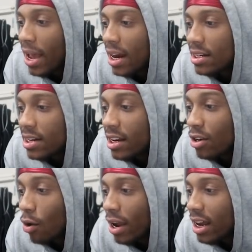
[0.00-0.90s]
man is getting
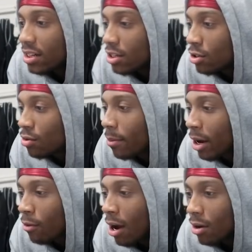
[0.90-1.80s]
your hands, disrupt
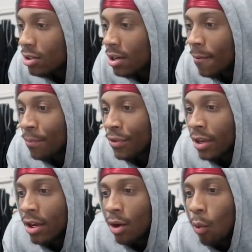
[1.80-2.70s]
their routes.
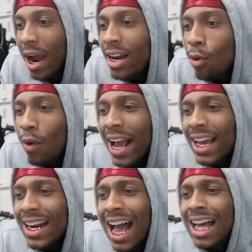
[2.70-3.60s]
Way to
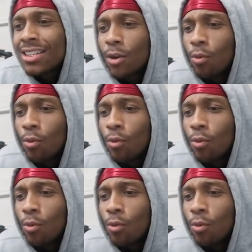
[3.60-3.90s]
recognize